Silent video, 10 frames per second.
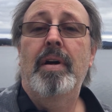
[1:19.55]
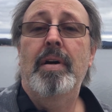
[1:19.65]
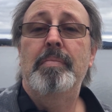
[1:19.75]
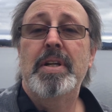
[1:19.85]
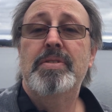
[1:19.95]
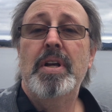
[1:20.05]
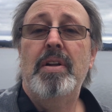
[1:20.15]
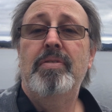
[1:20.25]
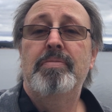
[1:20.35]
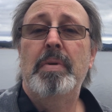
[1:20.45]

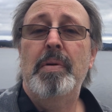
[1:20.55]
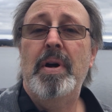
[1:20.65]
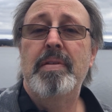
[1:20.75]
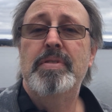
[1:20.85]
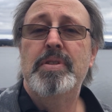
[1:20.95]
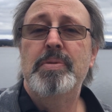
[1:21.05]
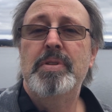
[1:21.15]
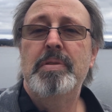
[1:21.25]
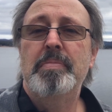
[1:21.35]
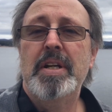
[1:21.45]
Myself, my wife
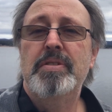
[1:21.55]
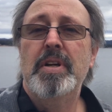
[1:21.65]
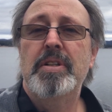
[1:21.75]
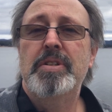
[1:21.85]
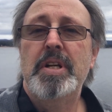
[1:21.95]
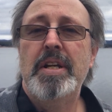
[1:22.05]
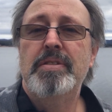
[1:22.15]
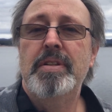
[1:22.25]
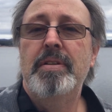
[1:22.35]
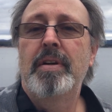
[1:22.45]
Susan, my son
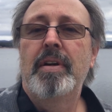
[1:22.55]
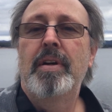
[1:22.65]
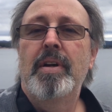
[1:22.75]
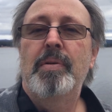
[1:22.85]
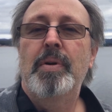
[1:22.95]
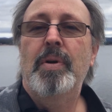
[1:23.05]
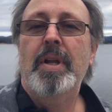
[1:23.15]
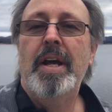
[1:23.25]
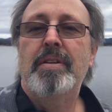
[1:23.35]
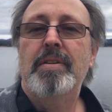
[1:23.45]
Jason, we all
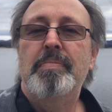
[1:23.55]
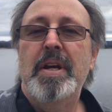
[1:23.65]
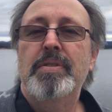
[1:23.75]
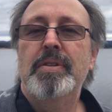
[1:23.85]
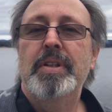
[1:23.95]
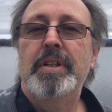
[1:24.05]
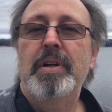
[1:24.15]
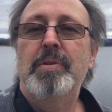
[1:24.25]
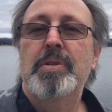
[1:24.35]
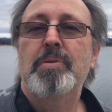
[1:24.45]
had to basically
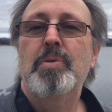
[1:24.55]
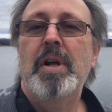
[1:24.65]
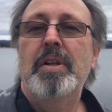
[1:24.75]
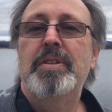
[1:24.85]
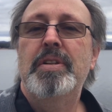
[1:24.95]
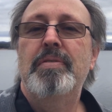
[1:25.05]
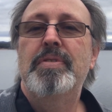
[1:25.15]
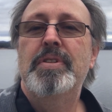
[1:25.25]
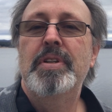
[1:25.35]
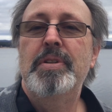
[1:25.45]
go to
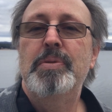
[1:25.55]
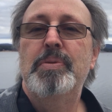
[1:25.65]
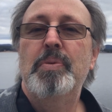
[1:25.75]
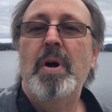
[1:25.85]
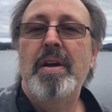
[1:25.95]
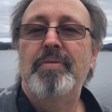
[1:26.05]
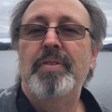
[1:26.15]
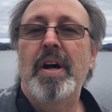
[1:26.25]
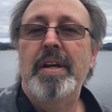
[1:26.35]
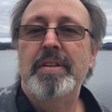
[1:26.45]
relatives to use
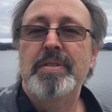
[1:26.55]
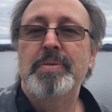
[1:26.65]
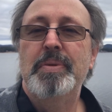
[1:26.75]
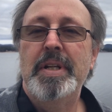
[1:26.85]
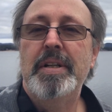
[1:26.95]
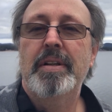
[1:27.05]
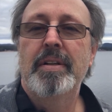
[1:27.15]
Wi-Fi this week.